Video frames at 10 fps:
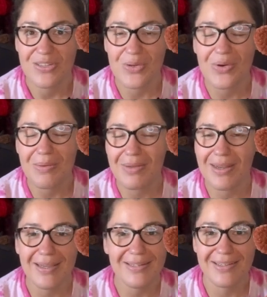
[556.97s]
So I mean,
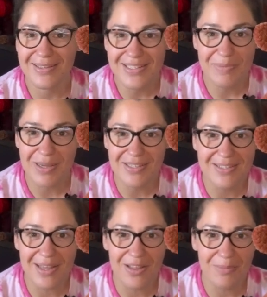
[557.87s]
I didn't expect to
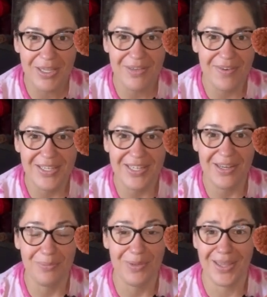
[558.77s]
sell them. Like if I
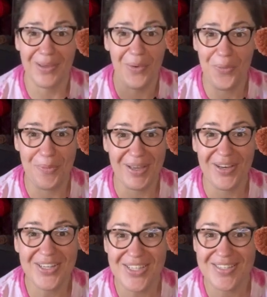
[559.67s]
did, I'd been like, oh my
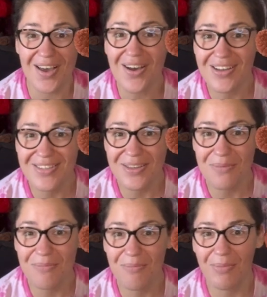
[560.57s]
gosh, that's
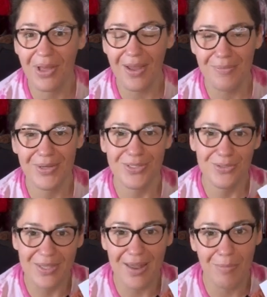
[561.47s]
awesome. But I'm not
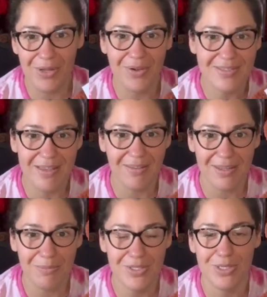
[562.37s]
too sad about not selling
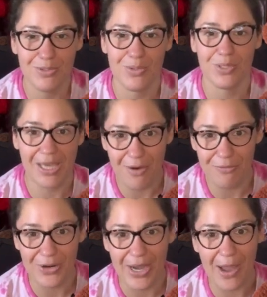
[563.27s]
him because he was only out
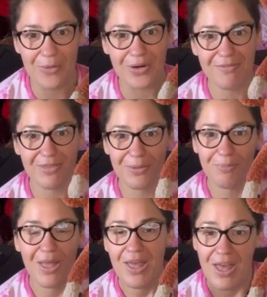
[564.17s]
for an hour
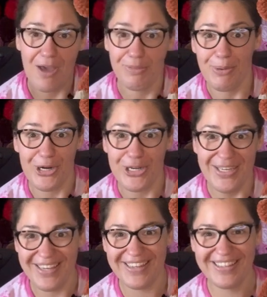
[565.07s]
of the
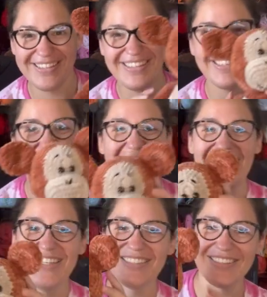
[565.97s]
party.
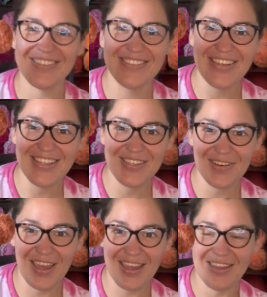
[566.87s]
So it's
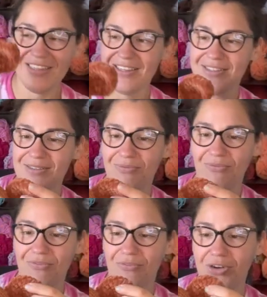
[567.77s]
okay. He's
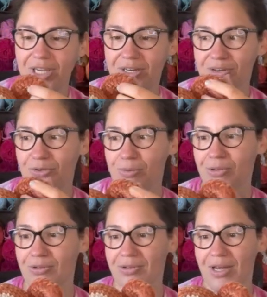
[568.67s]
freaking
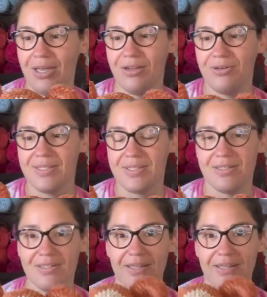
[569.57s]
adorable. I know he's gonna